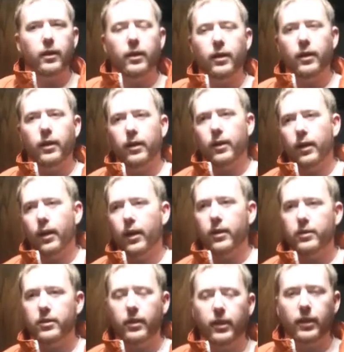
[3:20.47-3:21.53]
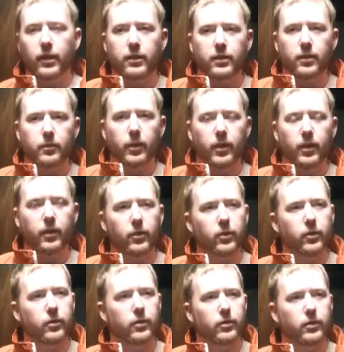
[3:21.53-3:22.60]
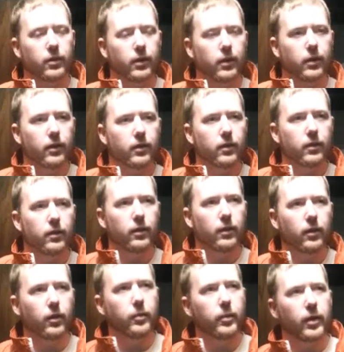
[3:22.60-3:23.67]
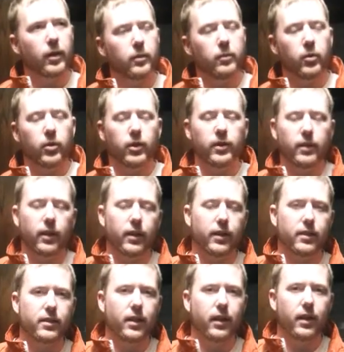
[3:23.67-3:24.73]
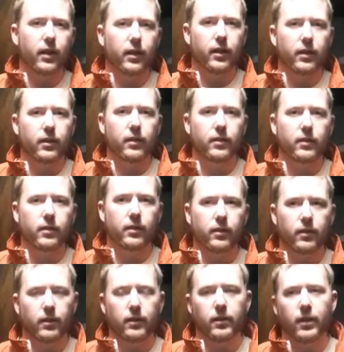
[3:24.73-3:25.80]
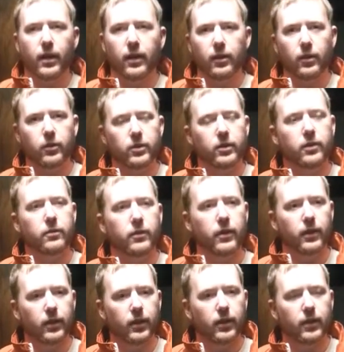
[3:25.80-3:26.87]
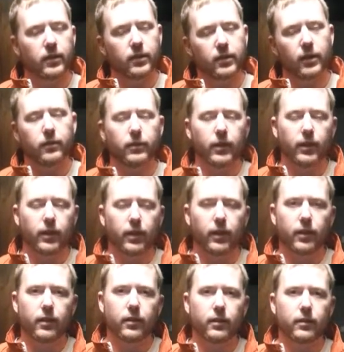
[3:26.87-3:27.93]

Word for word: Uh, I also like somebody who's uh, a little bit on the more athletic side, kind of goes into fitness, stuff like that.